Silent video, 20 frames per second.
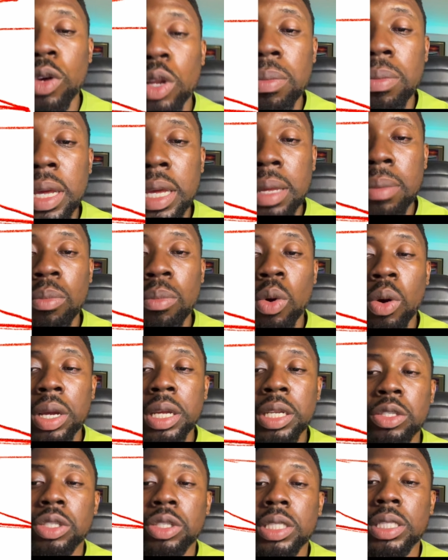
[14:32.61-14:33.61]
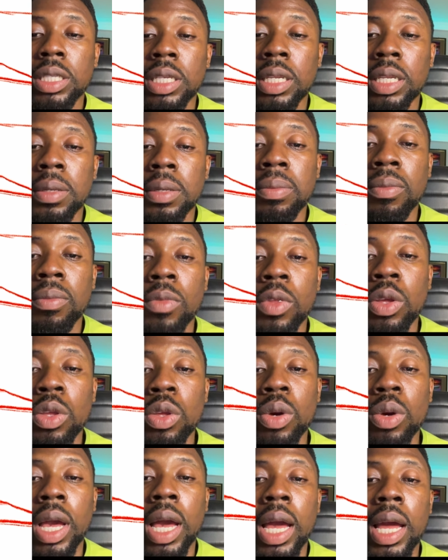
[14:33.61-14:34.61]
to make it more interesting, you
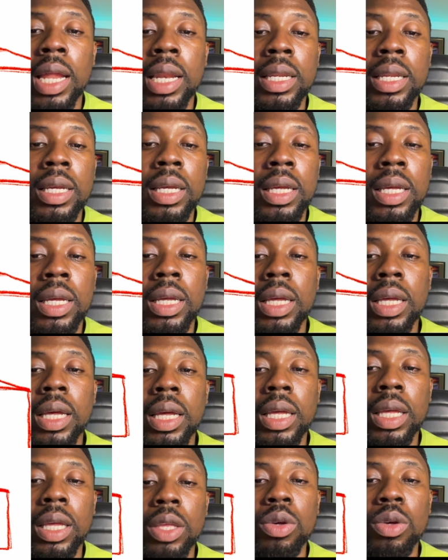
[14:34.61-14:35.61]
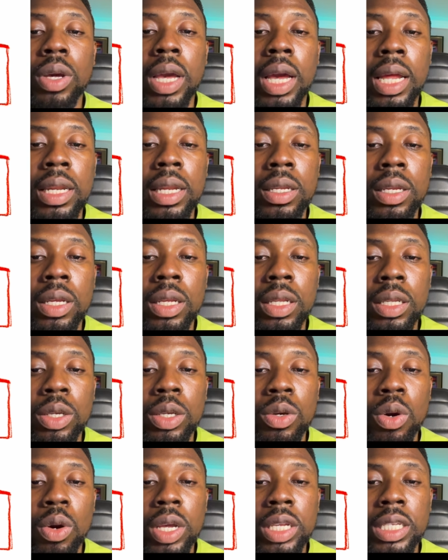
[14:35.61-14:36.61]
can
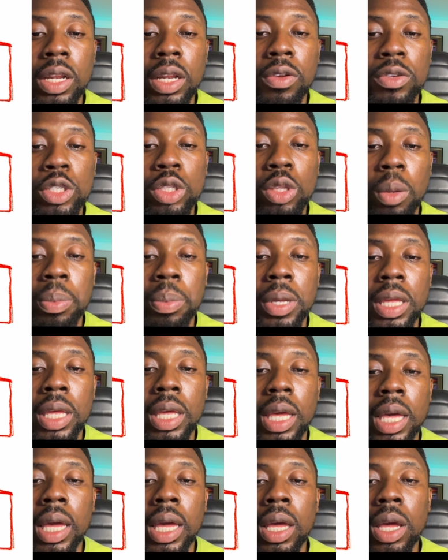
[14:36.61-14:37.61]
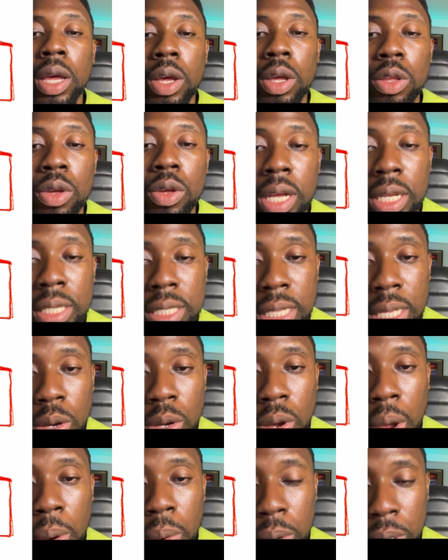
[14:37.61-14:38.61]
go, instead of stopping here, you can say, oh,
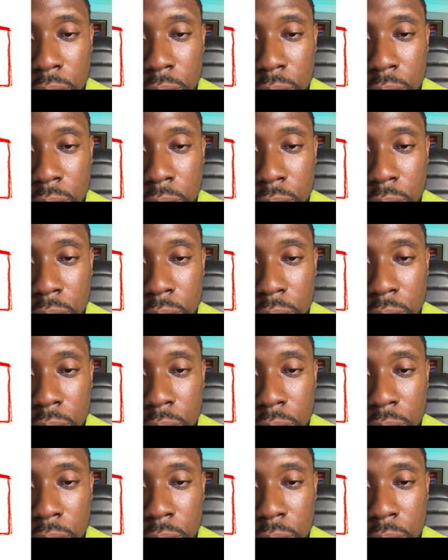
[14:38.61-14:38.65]
I want